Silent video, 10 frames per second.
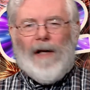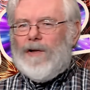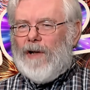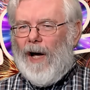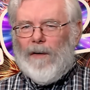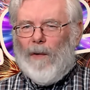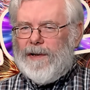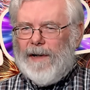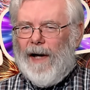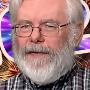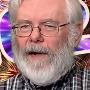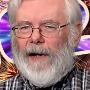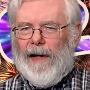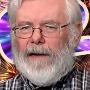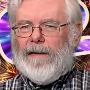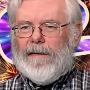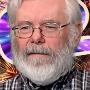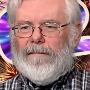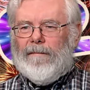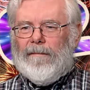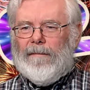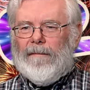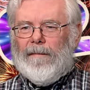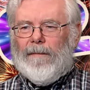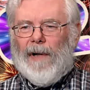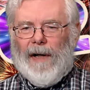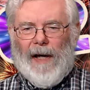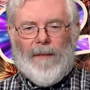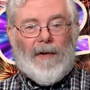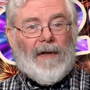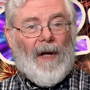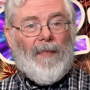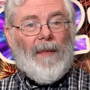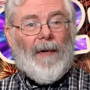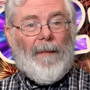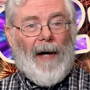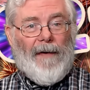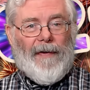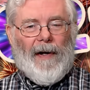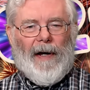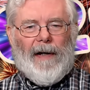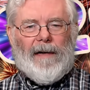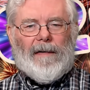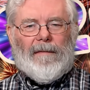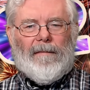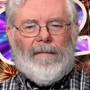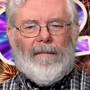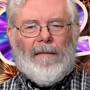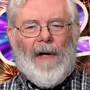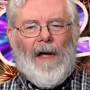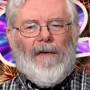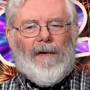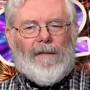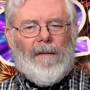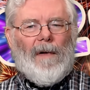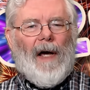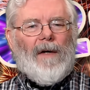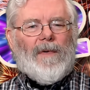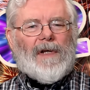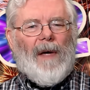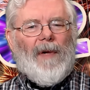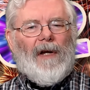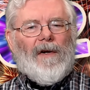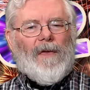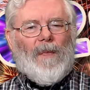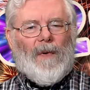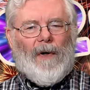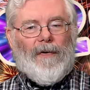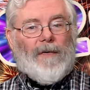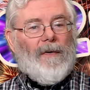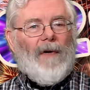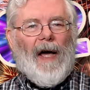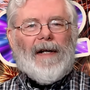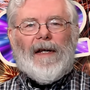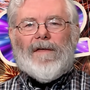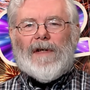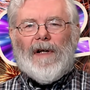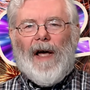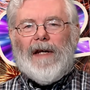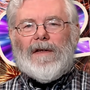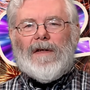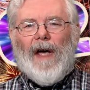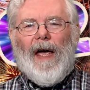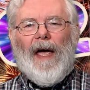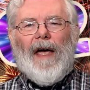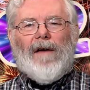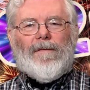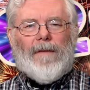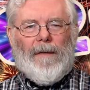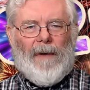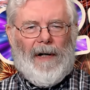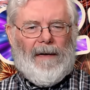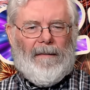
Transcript: John was not the light, but he came to tell people about the light. The true light was coming into the world. The true light gives light to everyone.